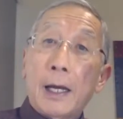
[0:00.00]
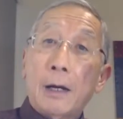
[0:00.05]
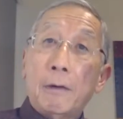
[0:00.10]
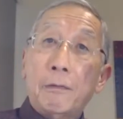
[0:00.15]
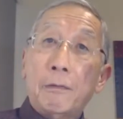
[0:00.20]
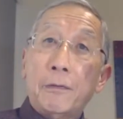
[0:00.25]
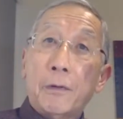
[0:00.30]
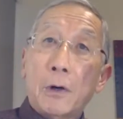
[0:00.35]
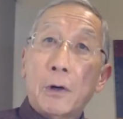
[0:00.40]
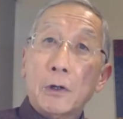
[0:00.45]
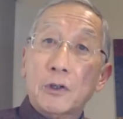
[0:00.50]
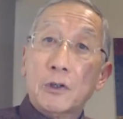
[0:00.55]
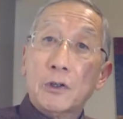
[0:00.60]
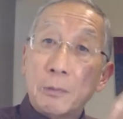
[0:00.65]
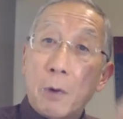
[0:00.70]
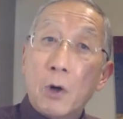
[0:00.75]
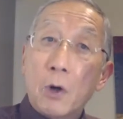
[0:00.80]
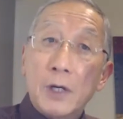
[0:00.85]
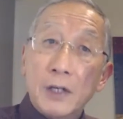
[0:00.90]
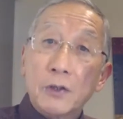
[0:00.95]
for
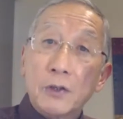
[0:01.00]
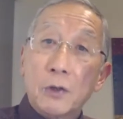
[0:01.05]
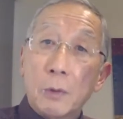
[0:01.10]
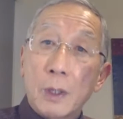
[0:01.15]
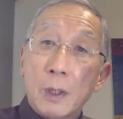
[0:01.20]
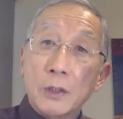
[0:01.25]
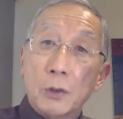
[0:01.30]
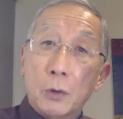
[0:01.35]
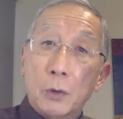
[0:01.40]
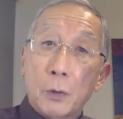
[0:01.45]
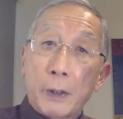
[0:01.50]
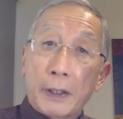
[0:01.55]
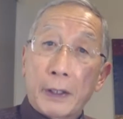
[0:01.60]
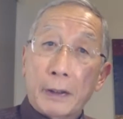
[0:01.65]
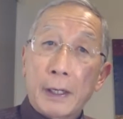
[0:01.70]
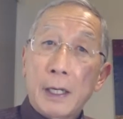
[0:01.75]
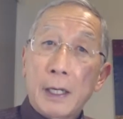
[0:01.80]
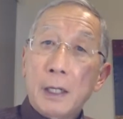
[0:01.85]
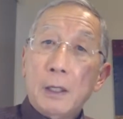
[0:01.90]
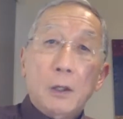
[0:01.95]
smokers who want to quit.
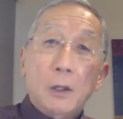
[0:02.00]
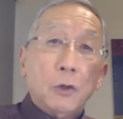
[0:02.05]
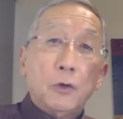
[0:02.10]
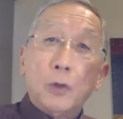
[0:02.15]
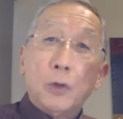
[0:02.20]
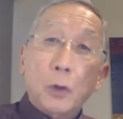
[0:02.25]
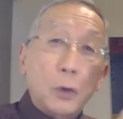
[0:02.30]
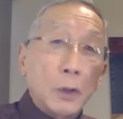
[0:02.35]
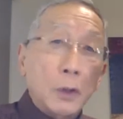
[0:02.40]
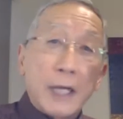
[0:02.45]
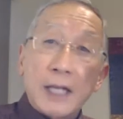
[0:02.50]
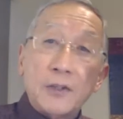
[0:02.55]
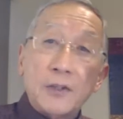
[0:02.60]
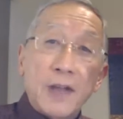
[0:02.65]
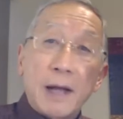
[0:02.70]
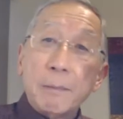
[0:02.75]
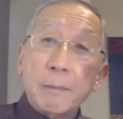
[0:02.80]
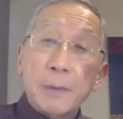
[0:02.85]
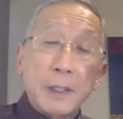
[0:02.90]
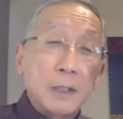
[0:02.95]
Two good
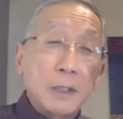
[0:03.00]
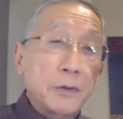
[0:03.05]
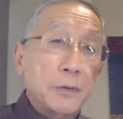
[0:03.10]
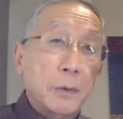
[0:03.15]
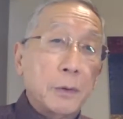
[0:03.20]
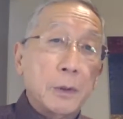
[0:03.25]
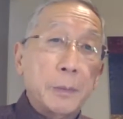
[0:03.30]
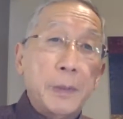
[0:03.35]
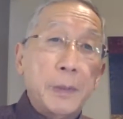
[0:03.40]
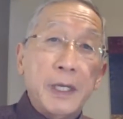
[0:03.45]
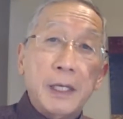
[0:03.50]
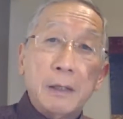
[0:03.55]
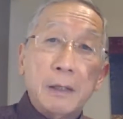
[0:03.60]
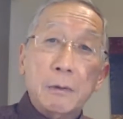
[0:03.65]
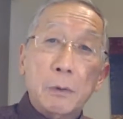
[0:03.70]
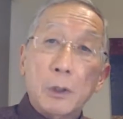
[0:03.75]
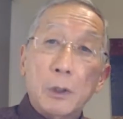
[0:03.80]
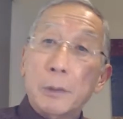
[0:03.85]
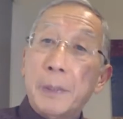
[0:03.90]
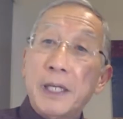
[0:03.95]
examples will
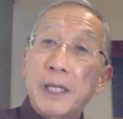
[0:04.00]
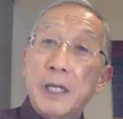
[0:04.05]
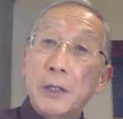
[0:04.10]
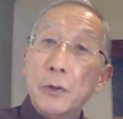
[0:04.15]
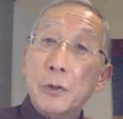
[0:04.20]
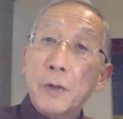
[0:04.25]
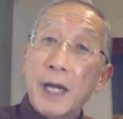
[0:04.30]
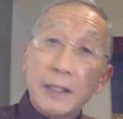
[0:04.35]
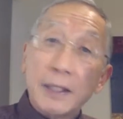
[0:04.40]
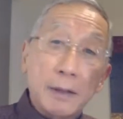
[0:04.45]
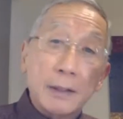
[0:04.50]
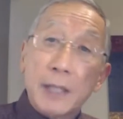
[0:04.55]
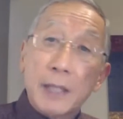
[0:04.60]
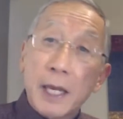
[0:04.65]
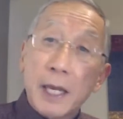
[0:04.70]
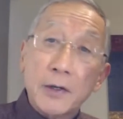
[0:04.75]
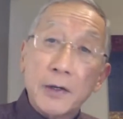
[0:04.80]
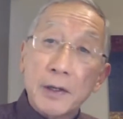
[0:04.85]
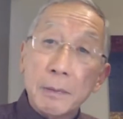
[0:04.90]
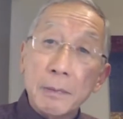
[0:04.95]
be the United
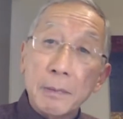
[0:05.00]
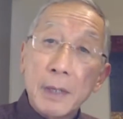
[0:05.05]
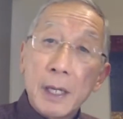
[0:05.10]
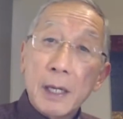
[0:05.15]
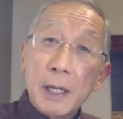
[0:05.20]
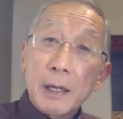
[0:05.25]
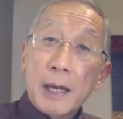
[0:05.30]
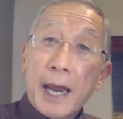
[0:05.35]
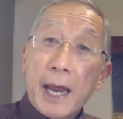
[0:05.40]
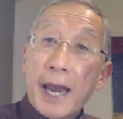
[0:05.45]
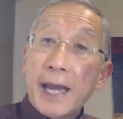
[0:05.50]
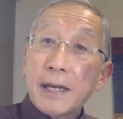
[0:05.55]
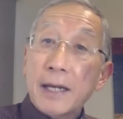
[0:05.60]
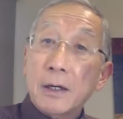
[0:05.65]
Kingdom and